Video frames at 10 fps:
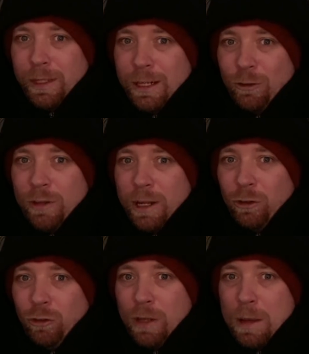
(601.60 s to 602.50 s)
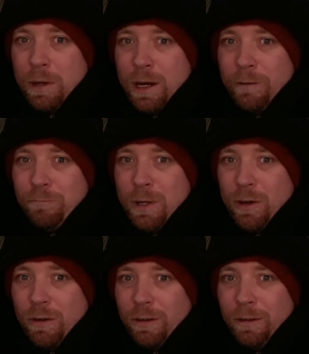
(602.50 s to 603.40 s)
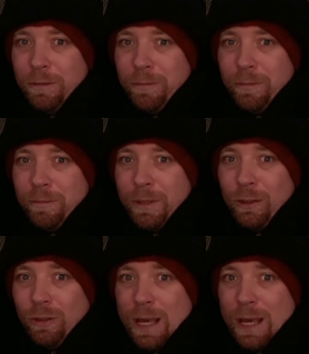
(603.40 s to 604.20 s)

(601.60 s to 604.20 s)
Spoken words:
That's not the same kind of milk as